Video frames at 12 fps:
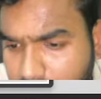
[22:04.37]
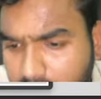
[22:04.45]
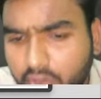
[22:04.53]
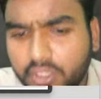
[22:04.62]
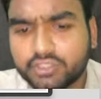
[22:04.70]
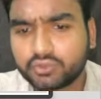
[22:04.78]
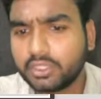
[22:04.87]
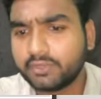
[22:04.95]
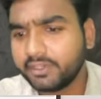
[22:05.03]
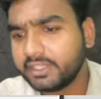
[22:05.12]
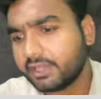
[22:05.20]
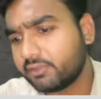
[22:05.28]
Okay. So leave
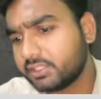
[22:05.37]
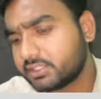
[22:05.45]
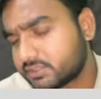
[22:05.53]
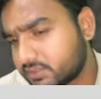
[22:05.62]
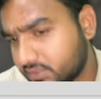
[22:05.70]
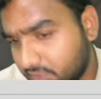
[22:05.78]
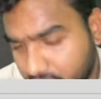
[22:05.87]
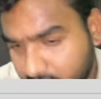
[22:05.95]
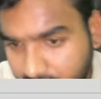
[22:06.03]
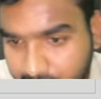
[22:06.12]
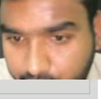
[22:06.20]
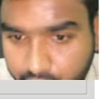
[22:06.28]
it. I will just
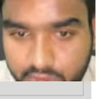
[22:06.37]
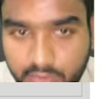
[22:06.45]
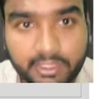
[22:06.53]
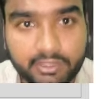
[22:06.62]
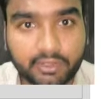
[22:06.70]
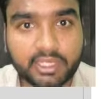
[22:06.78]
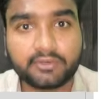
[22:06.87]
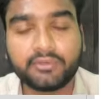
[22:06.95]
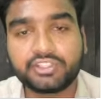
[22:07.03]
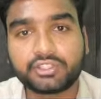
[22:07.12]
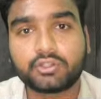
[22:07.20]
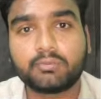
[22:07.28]
let you know the manual
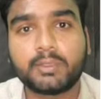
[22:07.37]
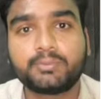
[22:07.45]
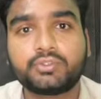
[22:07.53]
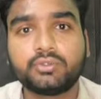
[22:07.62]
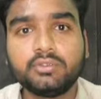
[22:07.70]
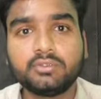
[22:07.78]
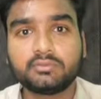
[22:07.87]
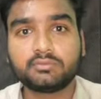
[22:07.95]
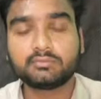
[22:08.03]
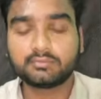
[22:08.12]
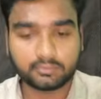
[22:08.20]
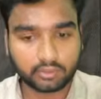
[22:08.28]
activation of Upshoot.
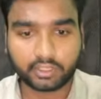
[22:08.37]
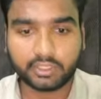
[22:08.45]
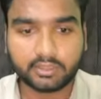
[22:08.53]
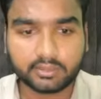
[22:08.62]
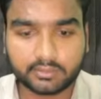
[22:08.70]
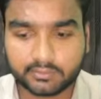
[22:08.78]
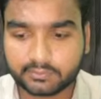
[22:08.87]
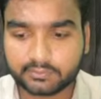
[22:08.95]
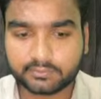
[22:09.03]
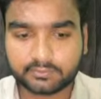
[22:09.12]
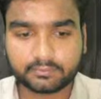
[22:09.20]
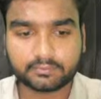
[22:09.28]
Okay.
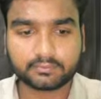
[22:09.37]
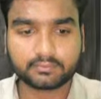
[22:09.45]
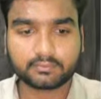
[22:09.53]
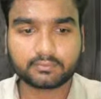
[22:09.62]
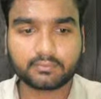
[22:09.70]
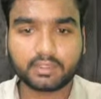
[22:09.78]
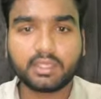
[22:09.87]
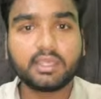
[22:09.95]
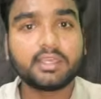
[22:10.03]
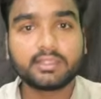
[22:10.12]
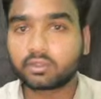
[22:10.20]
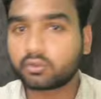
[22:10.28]

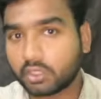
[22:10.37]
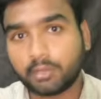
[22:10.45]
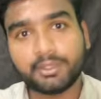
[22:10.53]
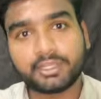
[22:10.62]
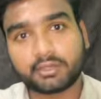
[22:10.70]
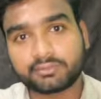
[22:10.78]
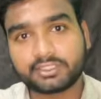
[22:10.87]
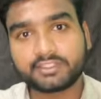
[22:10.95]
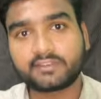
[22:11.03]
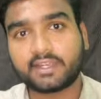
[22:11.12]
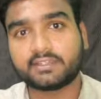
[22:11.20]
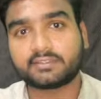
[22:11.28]
In the Google Meet after
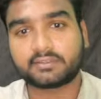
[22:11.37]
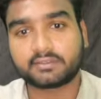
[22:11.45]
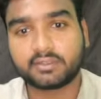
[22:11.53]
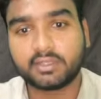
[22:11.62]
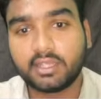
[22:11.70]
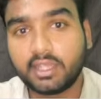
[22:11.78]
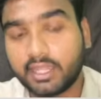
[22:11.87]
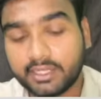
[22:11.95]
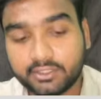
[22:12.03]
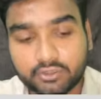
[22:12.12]
this class. And